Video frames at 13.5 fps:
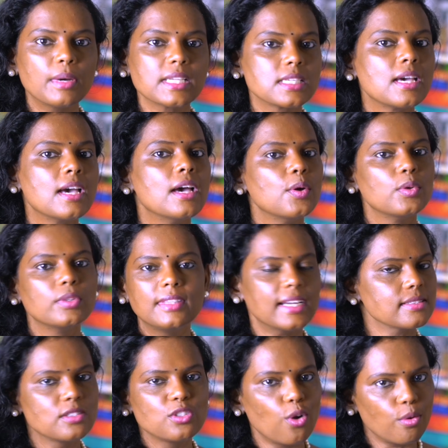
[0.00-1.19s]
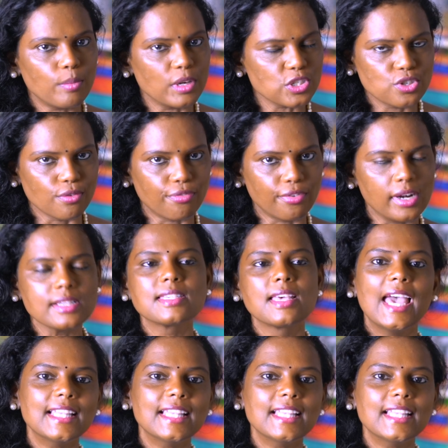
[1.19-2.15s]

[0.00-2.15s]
but there's no much difference